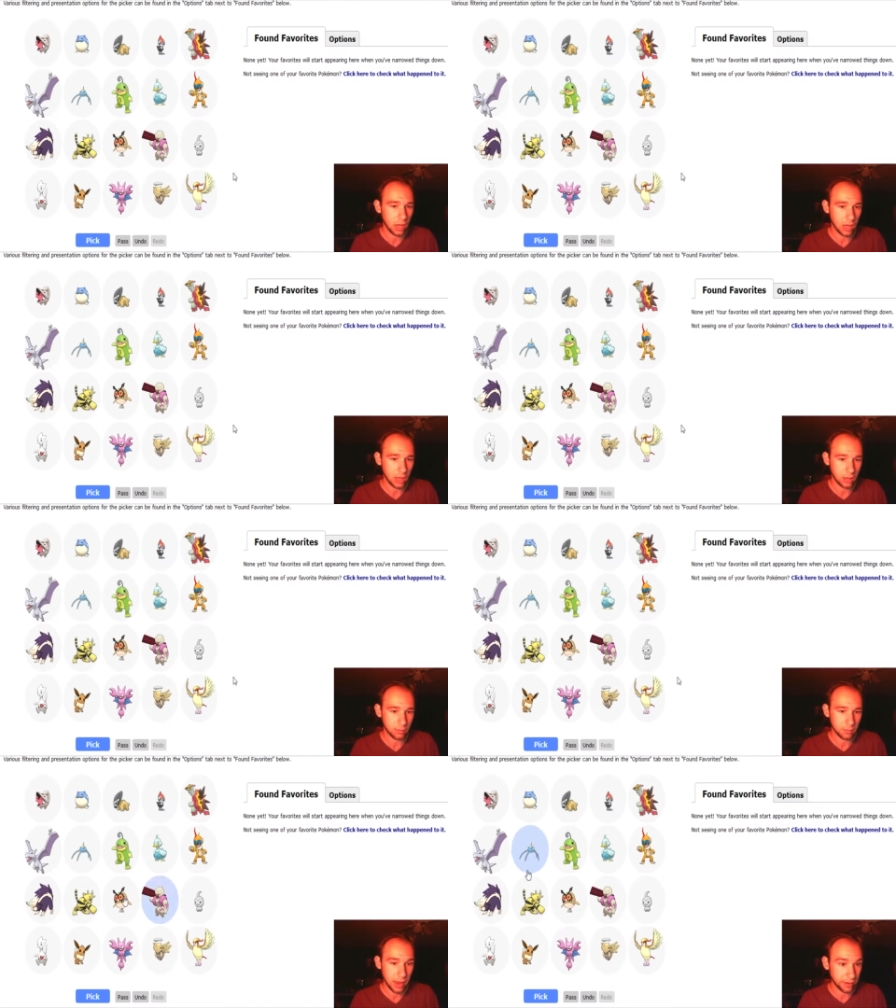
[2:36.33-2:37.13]

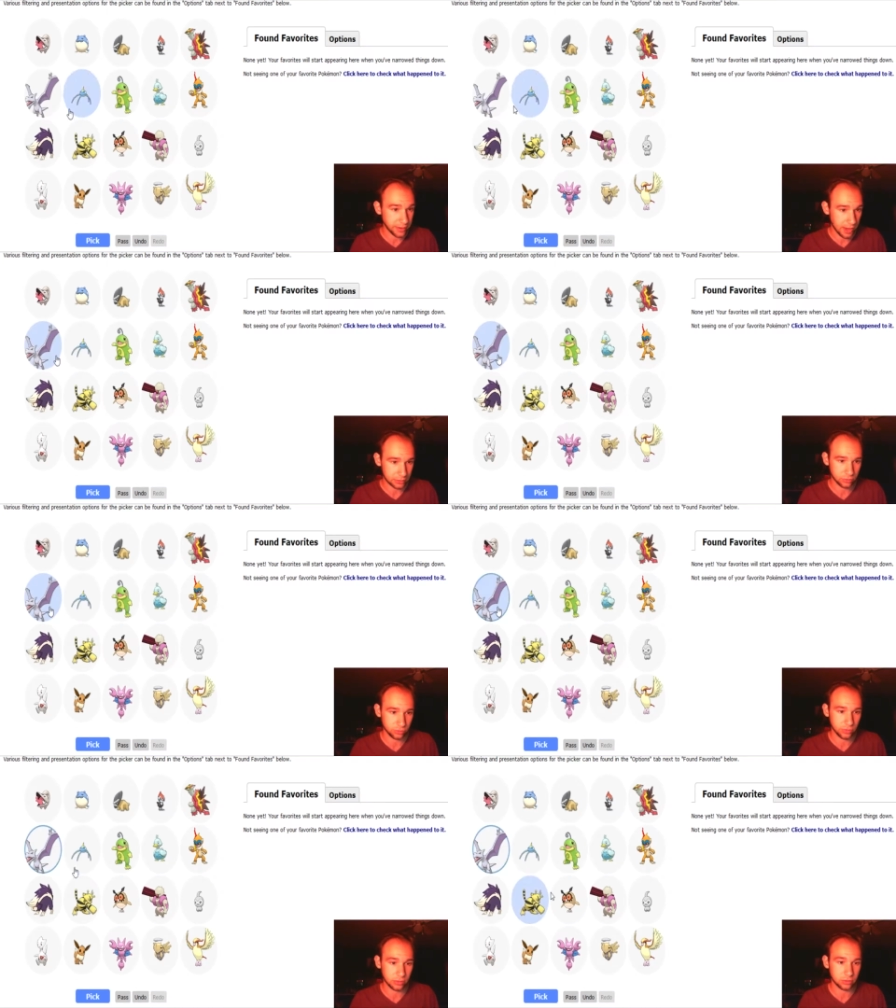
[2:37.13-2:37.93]
Um, Aerodactyl is
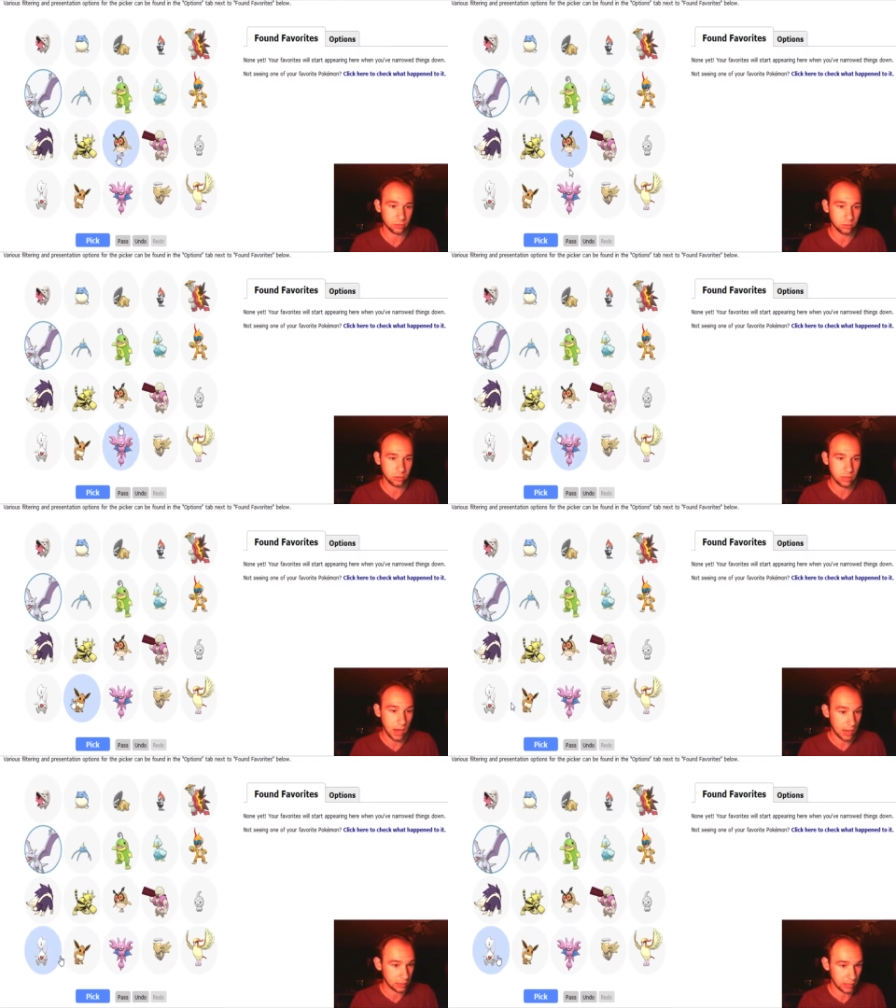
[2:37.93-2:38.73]
really cool.
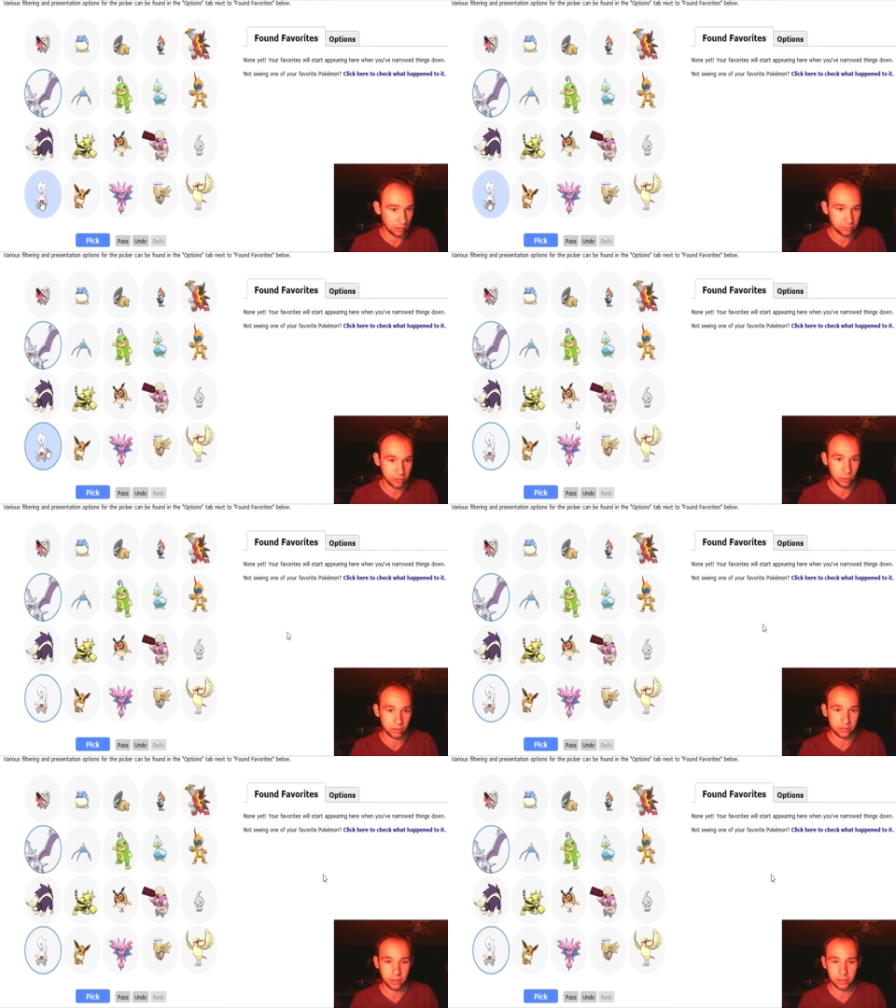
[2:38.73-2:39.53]
I love
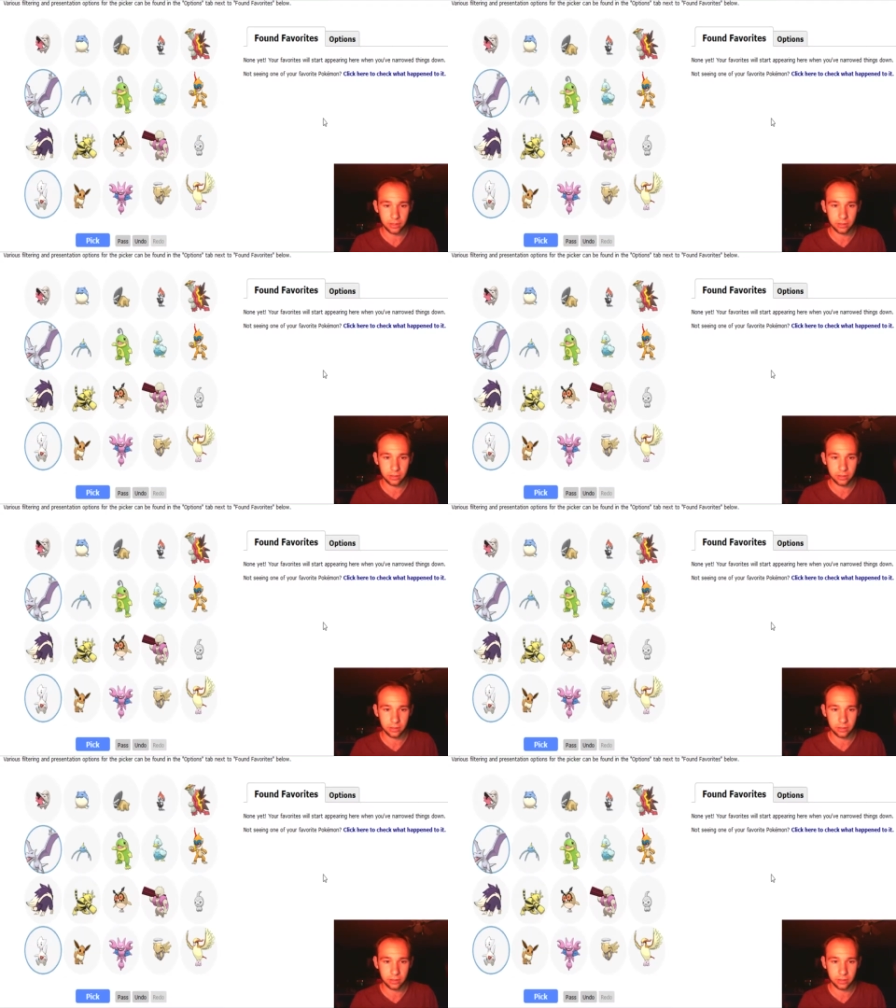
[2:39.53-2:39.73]
Togetic.